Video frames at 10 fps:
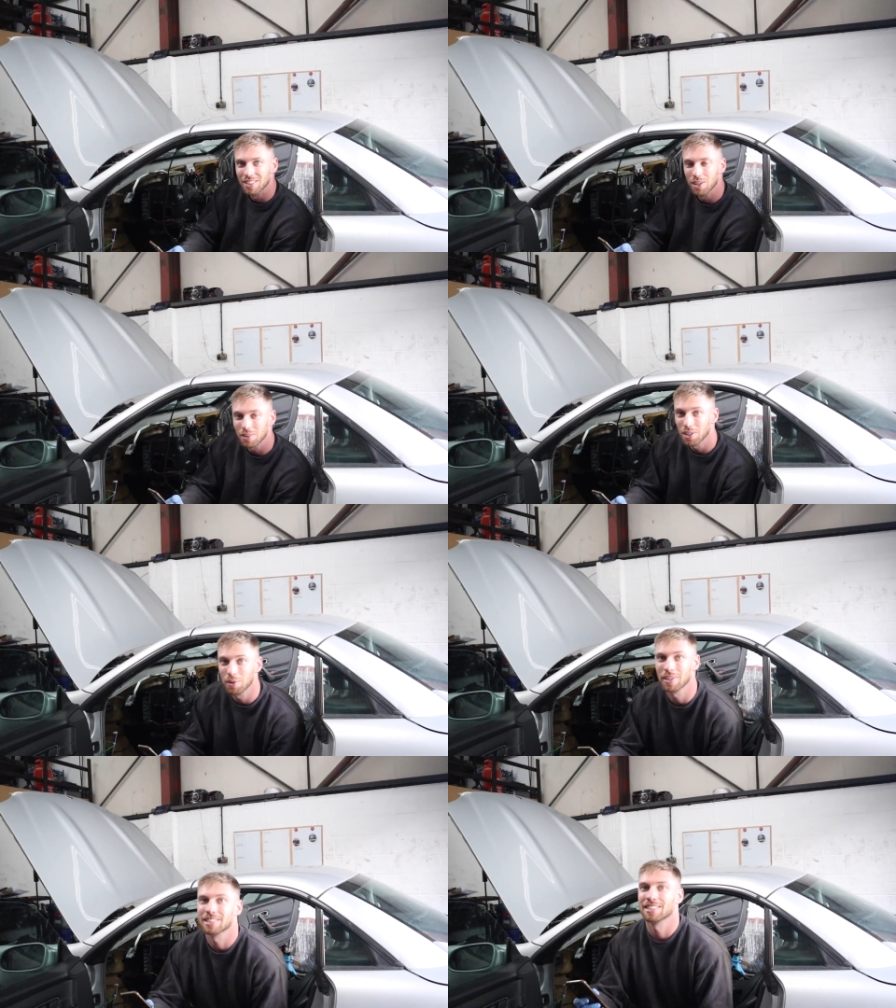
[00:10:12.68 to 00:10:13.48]

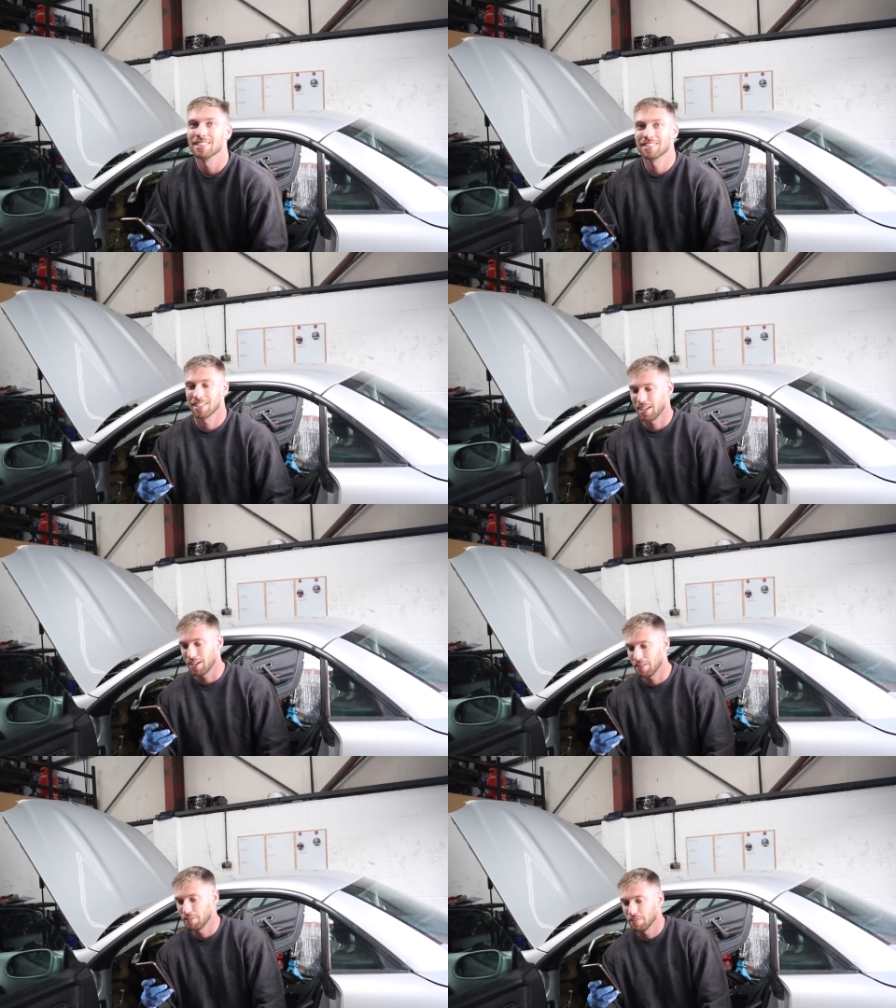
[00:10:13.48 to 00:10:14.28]
Lewis has
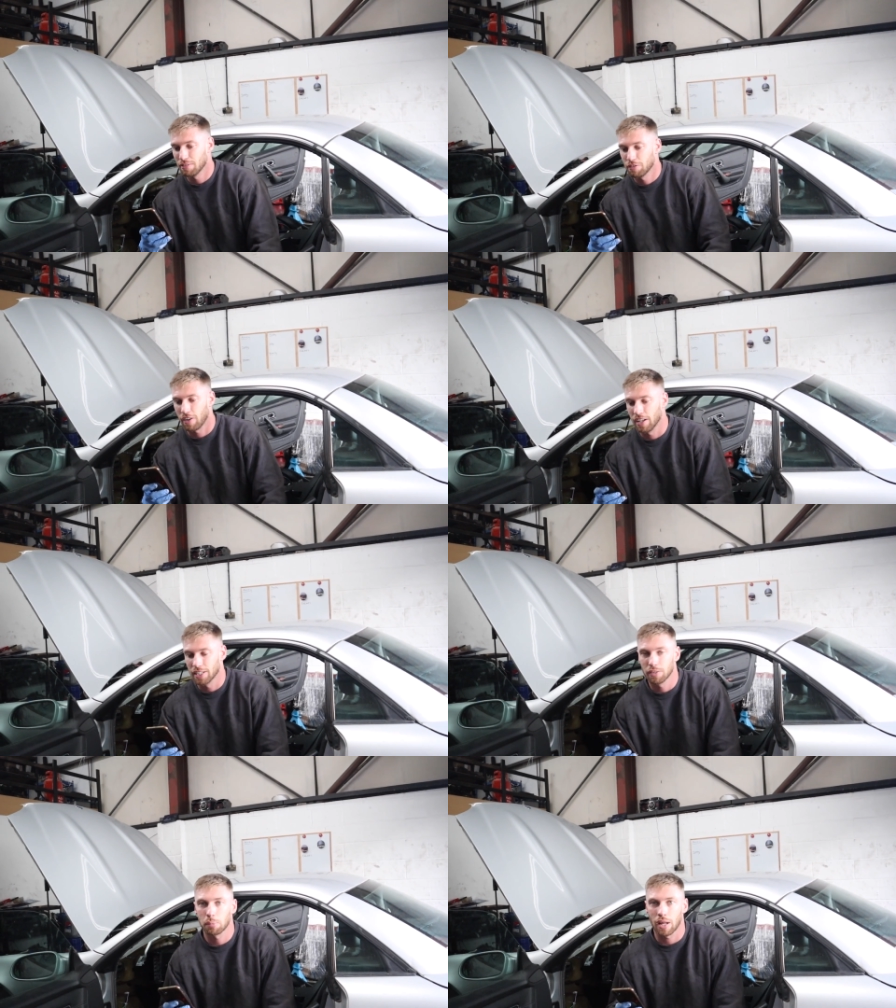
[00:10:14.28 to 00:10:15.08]

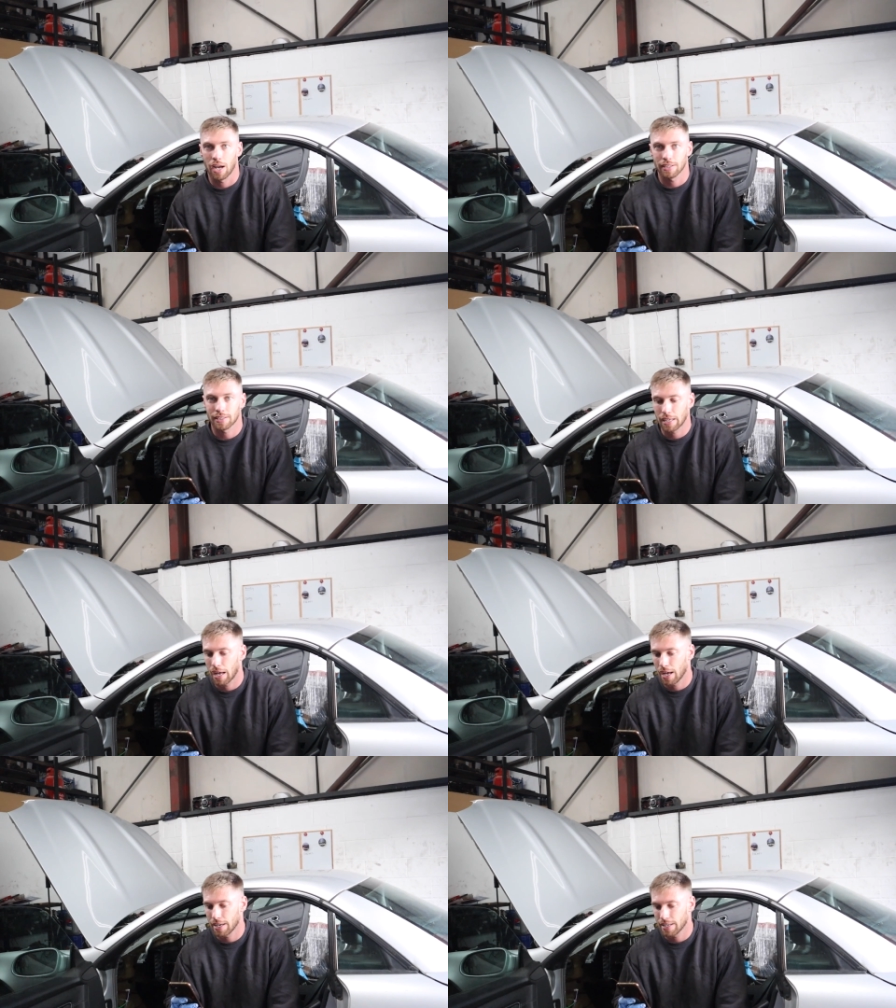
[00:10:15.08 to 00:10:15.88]
finally replied. The
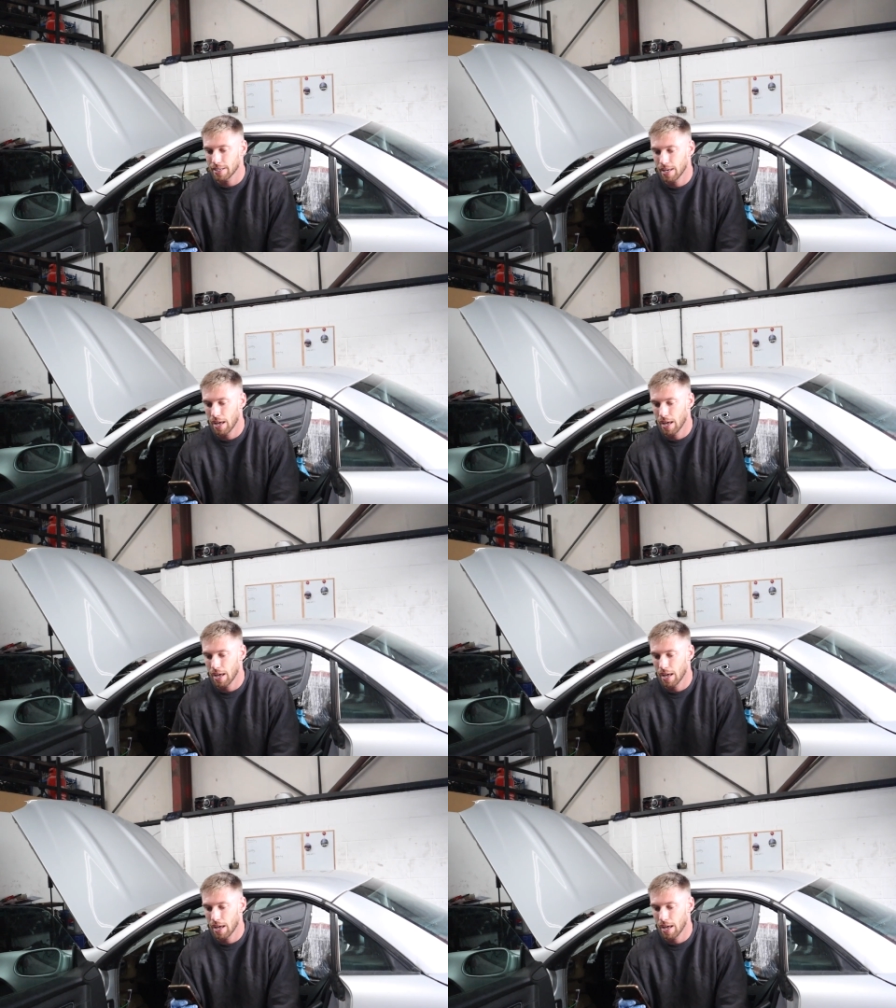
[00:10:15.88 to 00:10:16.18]
guy